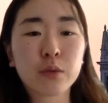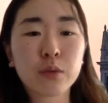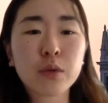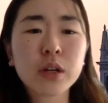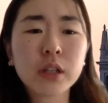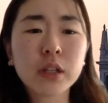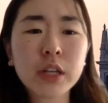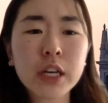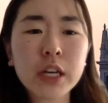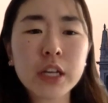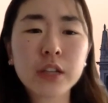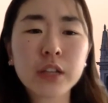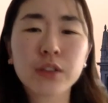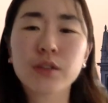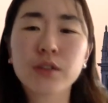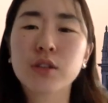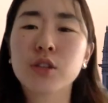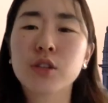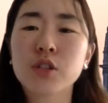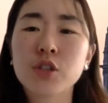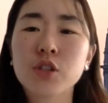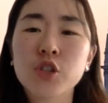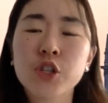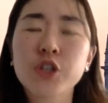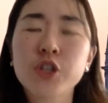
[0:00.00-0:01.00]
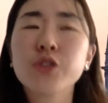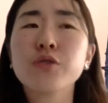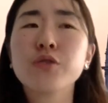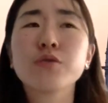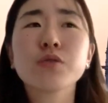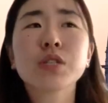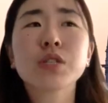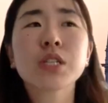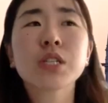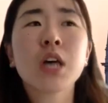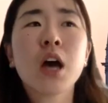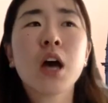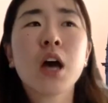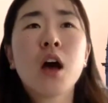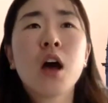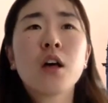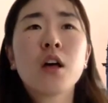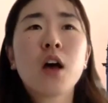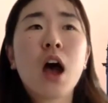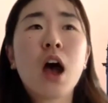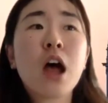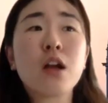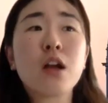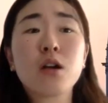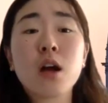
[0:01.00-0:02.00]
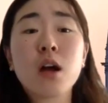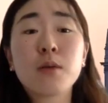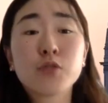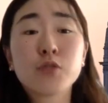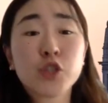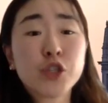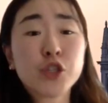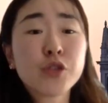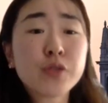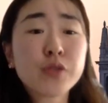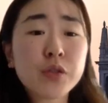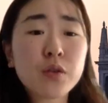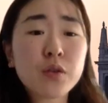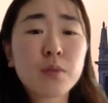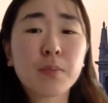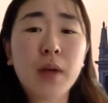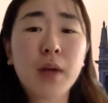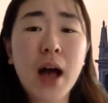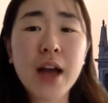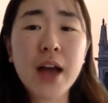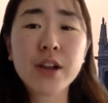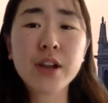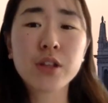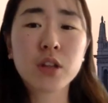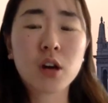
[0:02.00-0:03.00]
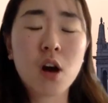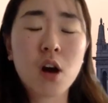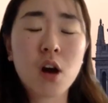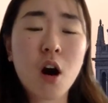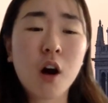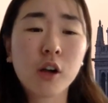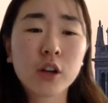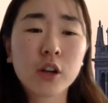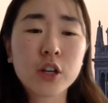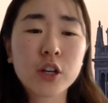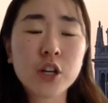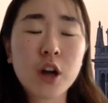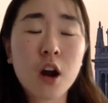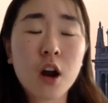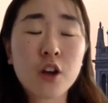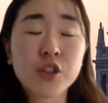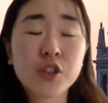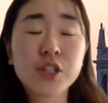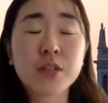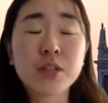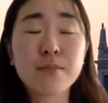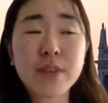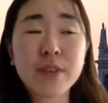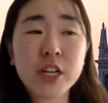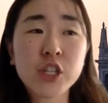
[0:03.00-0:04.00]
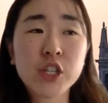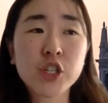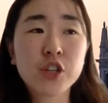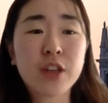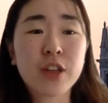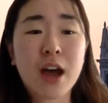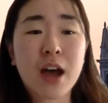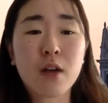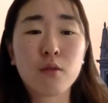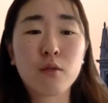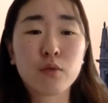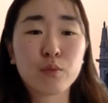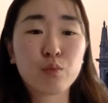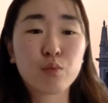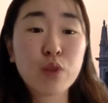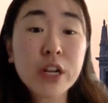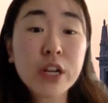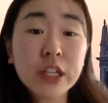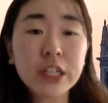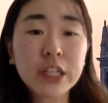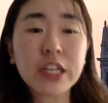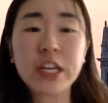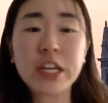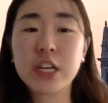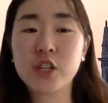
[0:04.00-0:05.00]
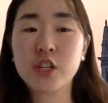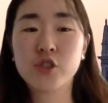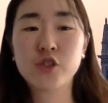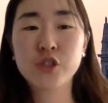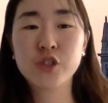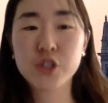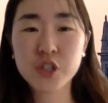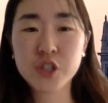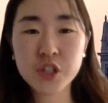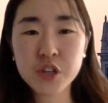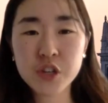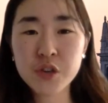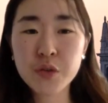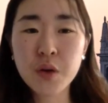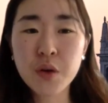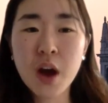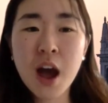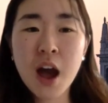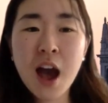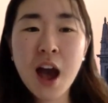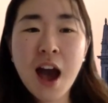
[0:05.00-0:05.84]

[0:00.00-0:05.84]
Really choose I, uh, uh, choose to apply to the college or to the major that really interests you.